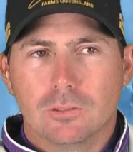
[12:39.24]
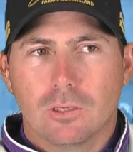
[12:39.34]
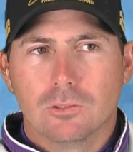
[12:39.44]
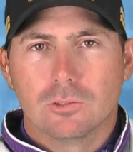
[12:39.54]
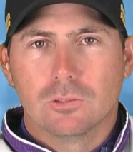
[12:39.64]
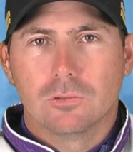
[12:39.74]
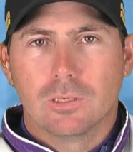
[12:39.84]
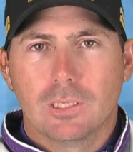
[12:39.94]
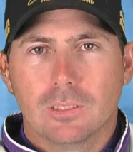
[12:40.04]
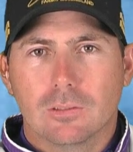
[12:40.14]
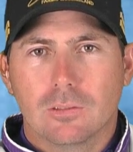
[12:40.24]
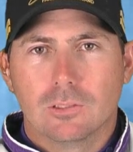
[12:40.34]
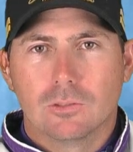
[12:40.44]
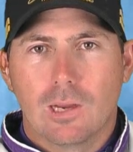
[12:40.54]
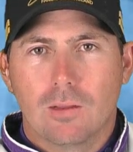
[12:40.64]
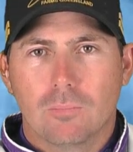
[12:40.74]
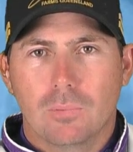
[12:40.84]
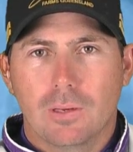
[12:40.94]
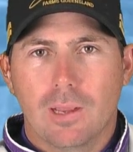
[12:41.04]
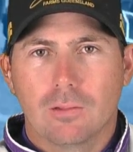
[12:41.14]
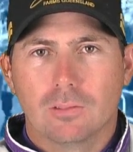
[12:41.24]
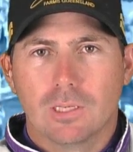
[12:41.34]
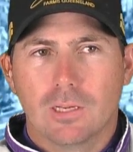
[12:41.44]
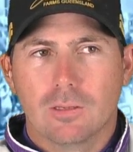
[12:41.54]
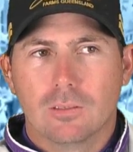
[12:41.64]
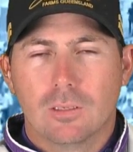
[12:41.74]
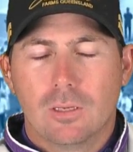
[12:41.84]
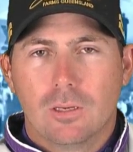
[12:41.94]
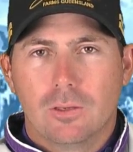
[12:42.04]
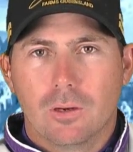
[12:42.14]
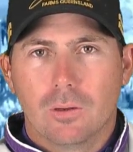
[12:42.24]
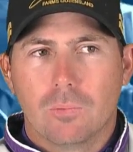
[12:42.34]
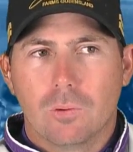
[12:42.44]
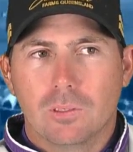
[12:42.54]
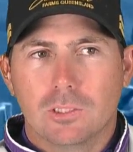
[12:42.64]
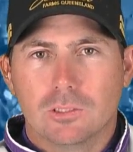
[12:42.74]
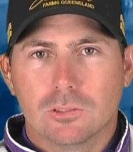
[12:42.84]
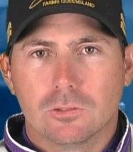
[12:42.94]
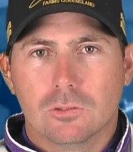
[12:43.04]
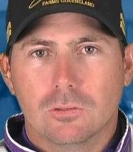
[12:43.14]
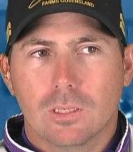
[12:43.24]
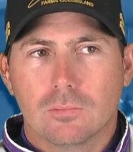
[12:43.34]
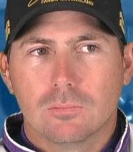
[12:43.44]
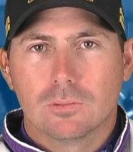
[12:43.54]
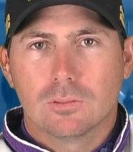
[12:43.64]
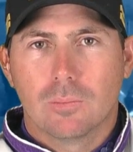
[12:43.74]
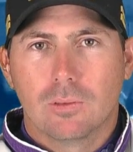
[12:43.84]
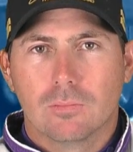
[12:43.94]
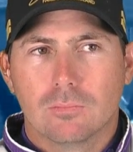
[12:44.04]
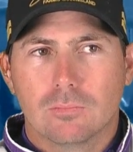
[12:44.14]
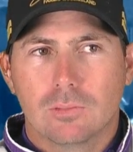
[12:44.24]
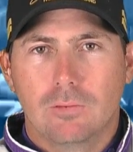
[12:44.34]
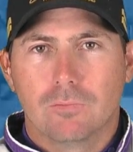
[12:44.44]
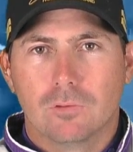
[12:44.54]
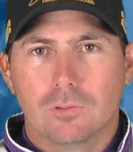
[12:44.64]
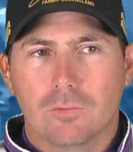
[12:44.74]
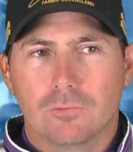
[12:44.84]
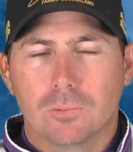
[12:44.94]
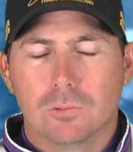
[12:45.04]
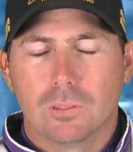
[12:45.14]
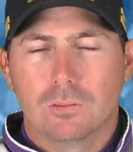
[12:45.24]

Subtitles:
those two already, and there's plenty of others there that are probably just as good, that are going to be in for a tough trip as well.